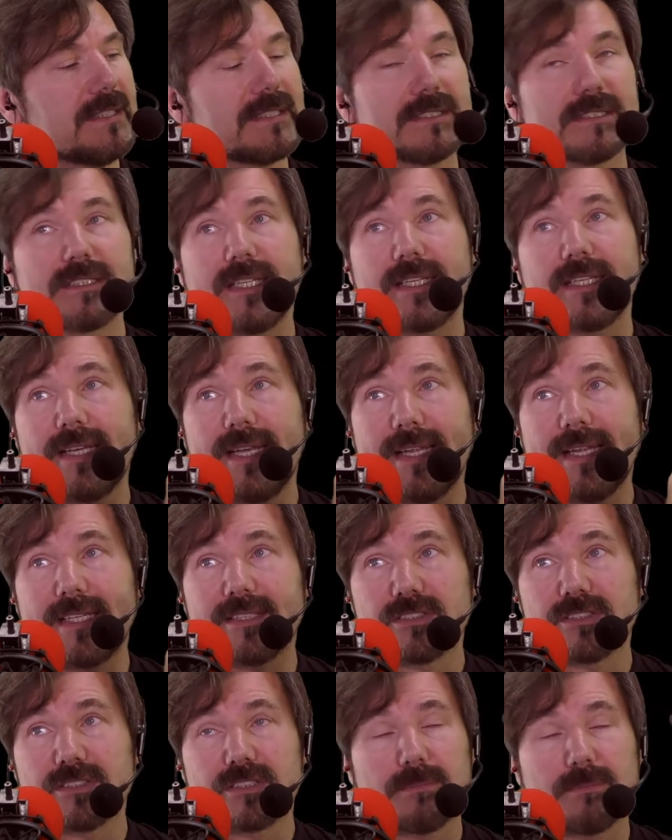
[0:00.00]
is that it
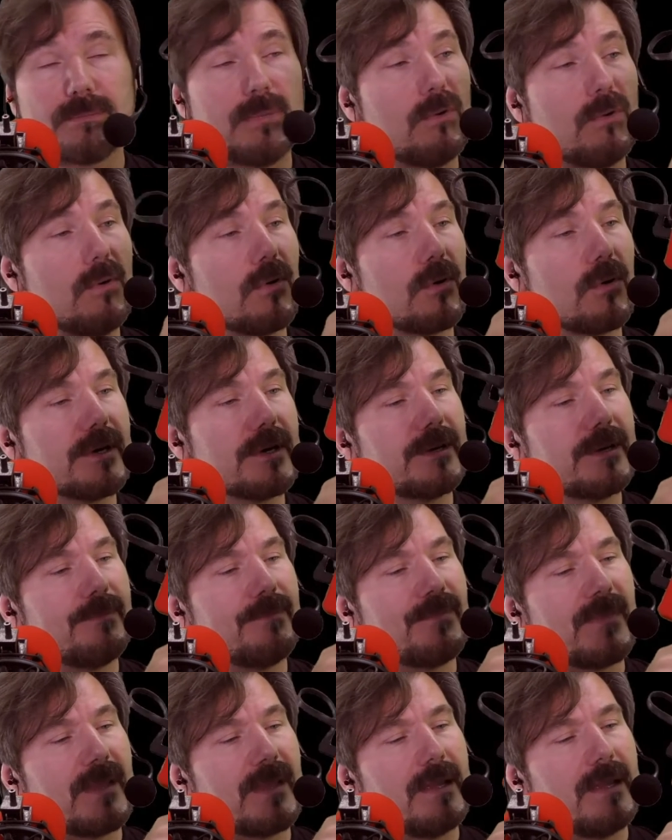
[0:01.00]
has a support
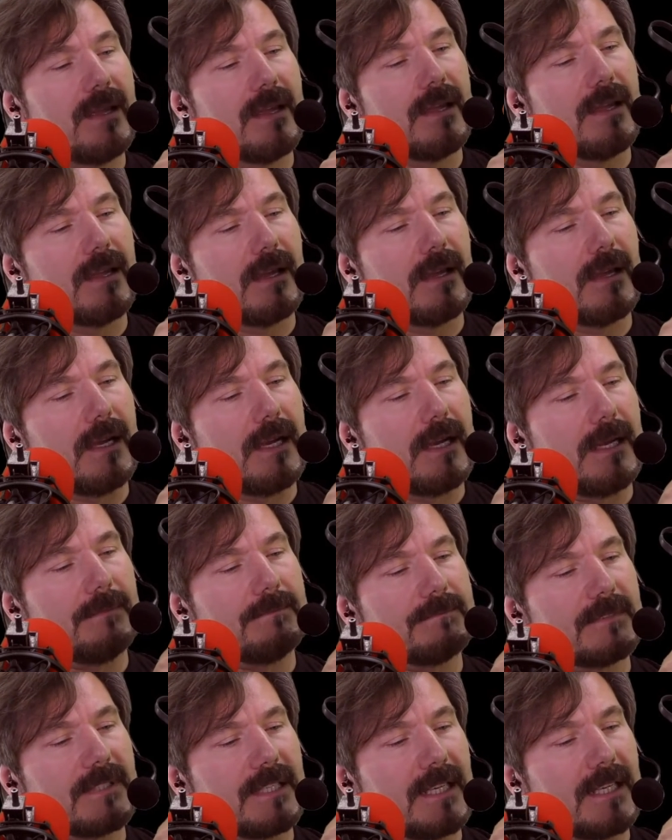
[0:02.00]

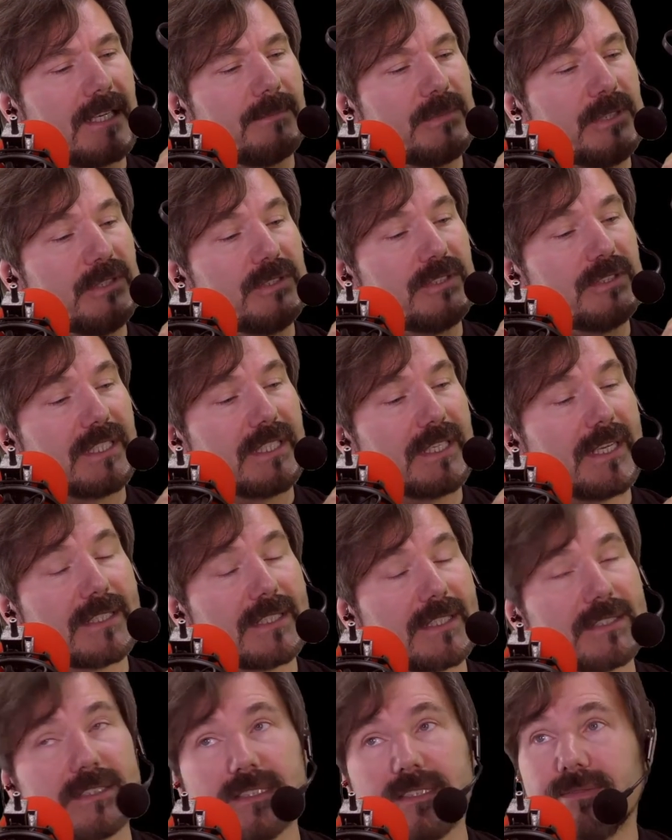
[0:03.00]
that I'm using
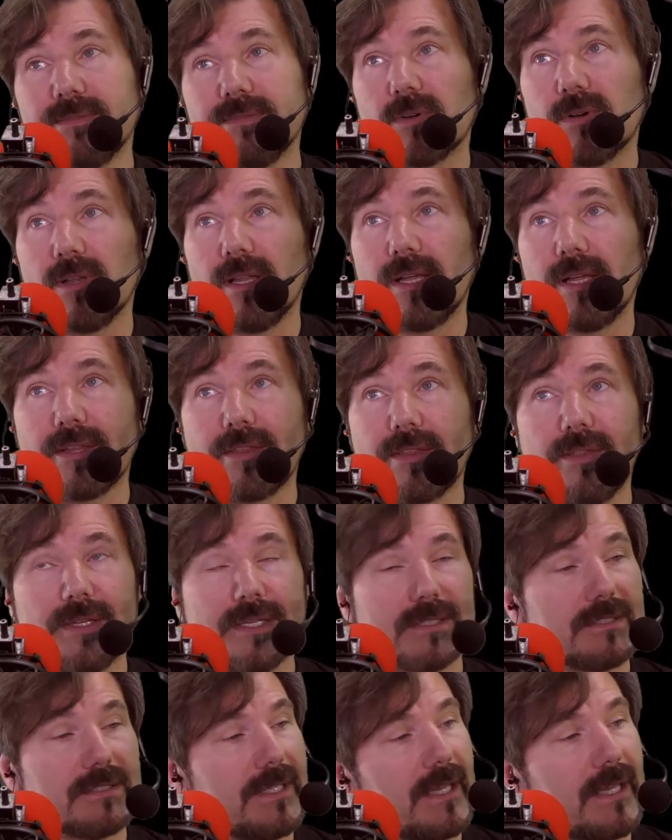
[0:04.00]
actually for a lot of
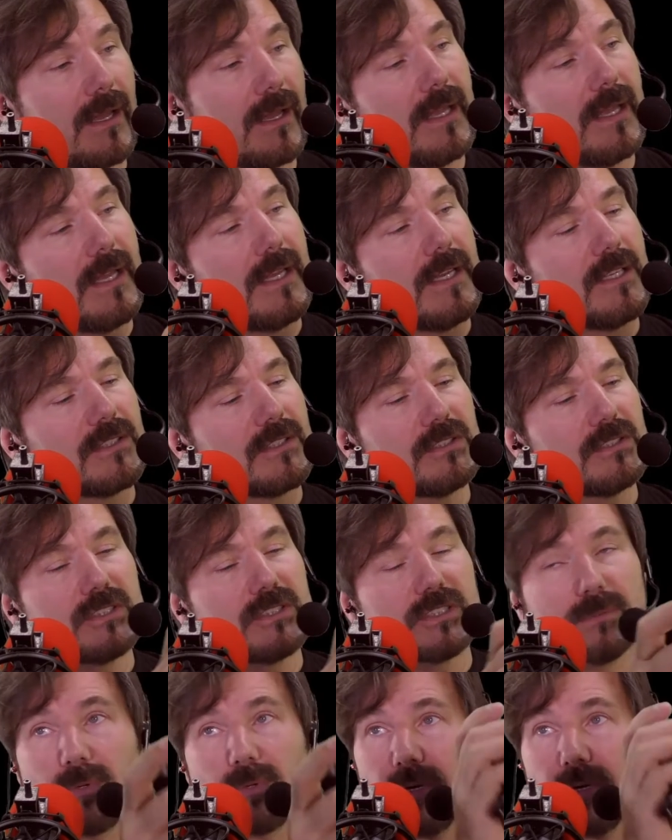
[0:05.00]
things now to
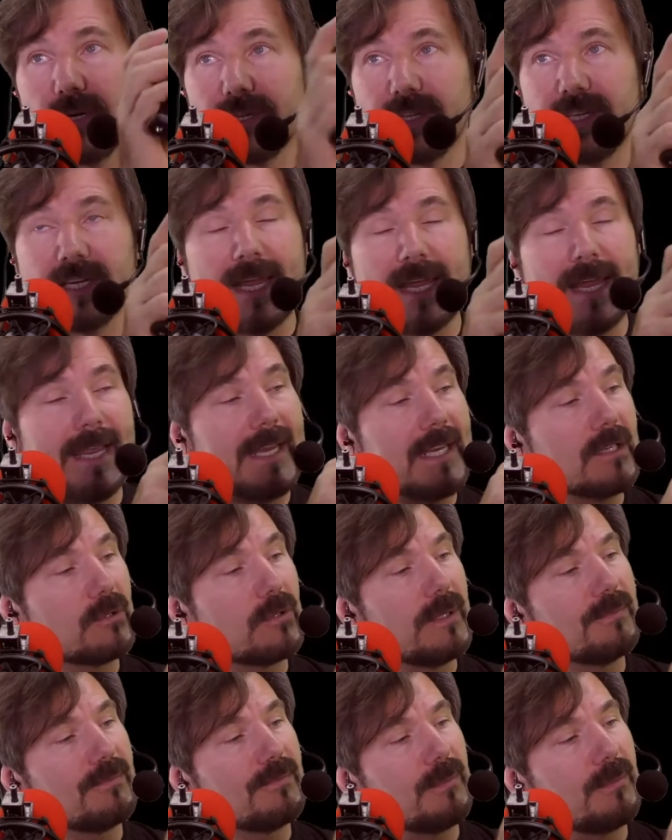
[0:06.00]
support the hand
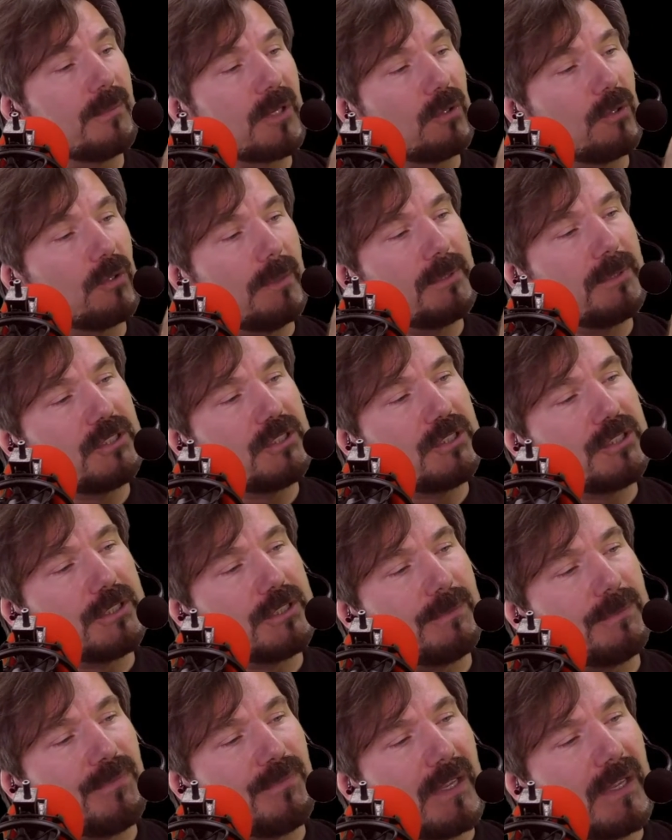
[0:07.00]
grip from the grip and
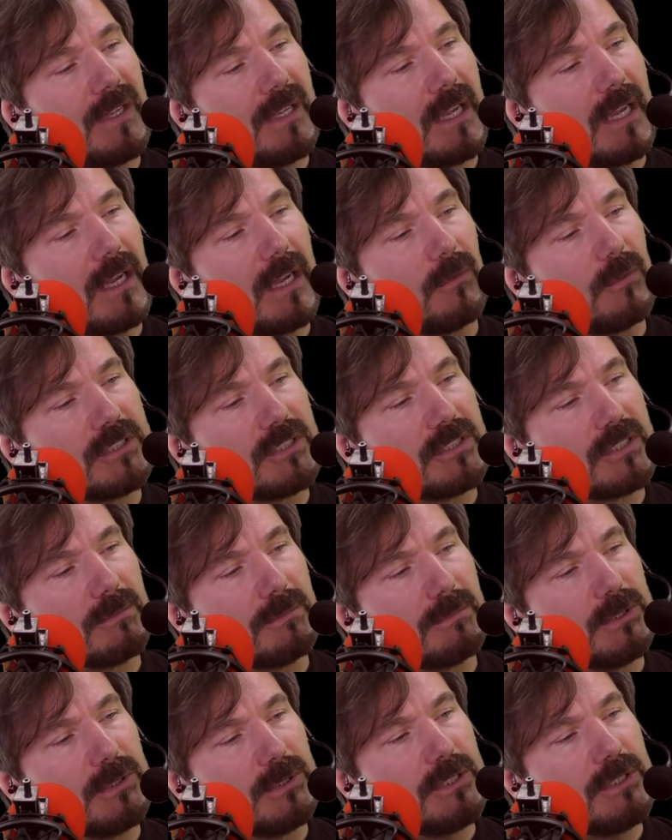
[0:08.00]
shoot, which is a
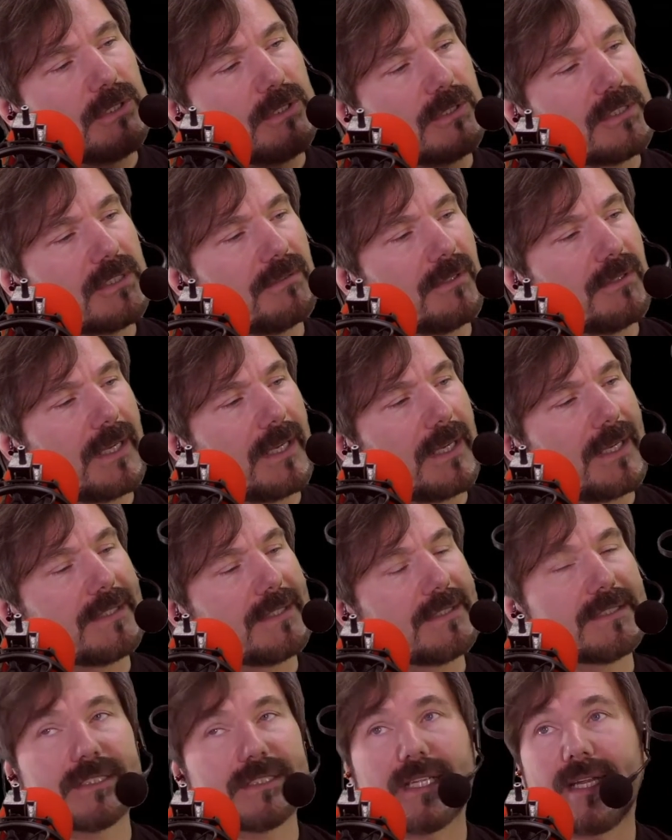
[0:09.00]
Bluetooth
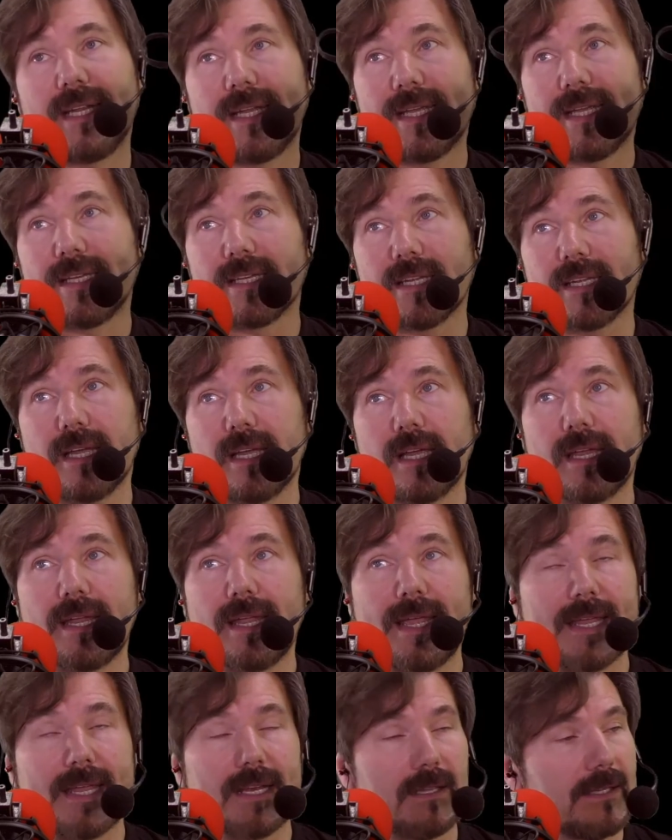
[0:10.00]
device, and at
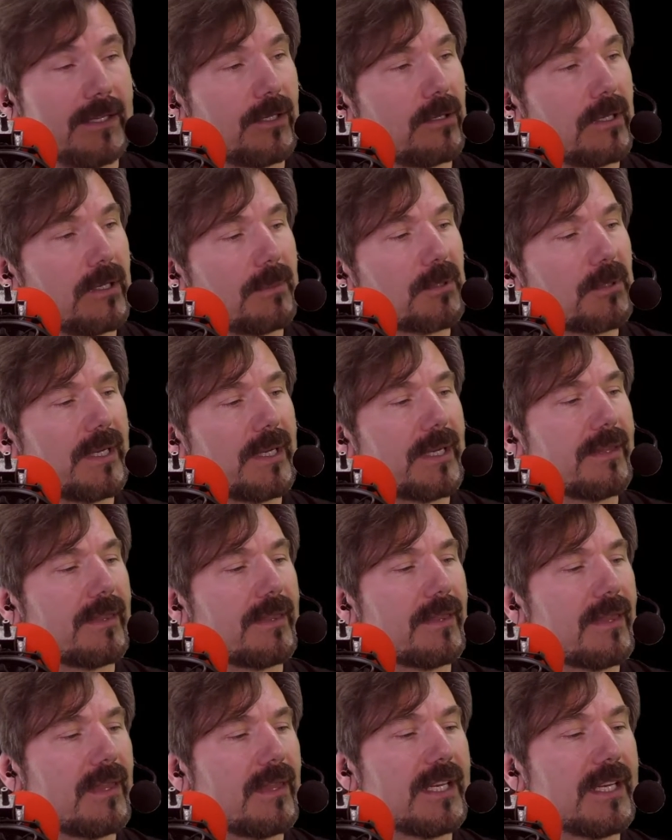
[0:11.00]
a later upgrade
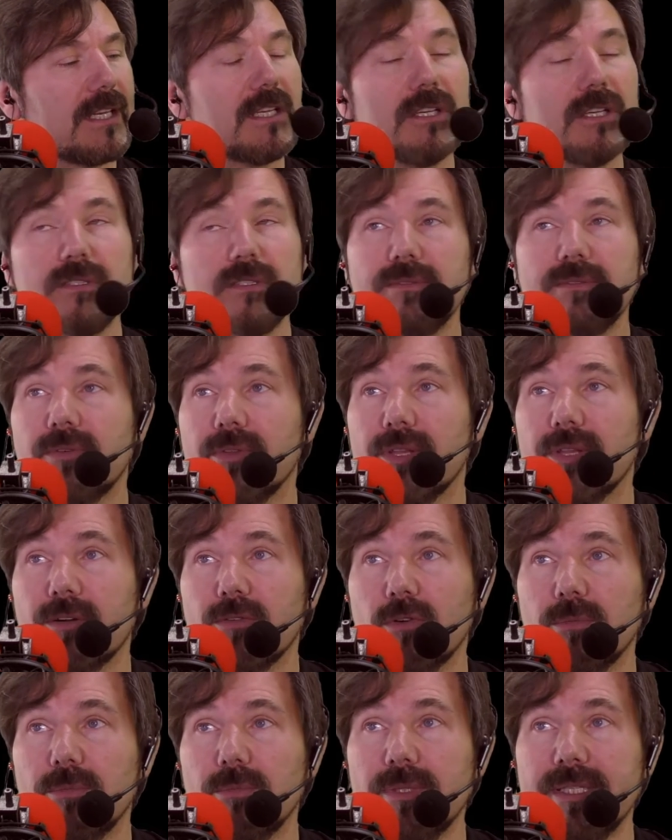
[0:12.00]
the code for that
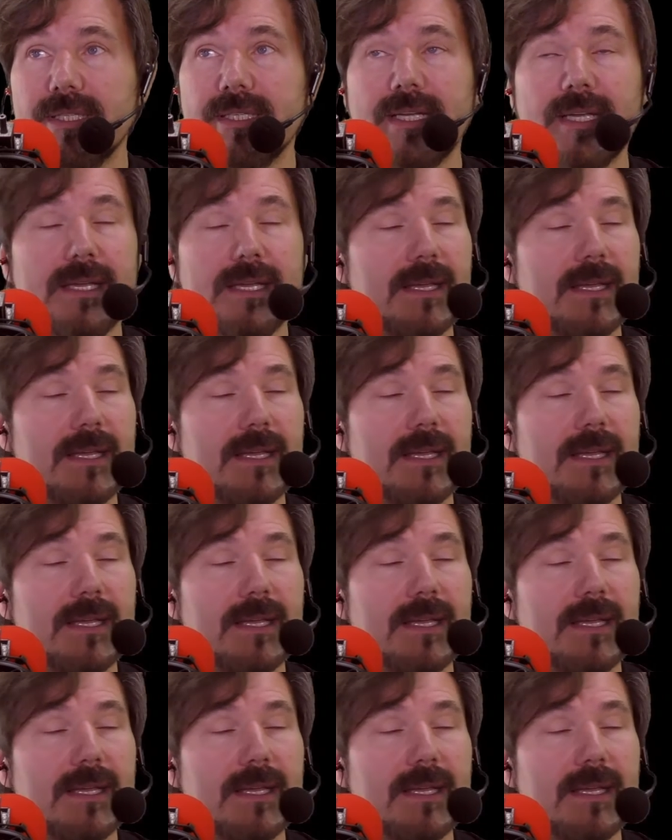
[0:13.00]
will be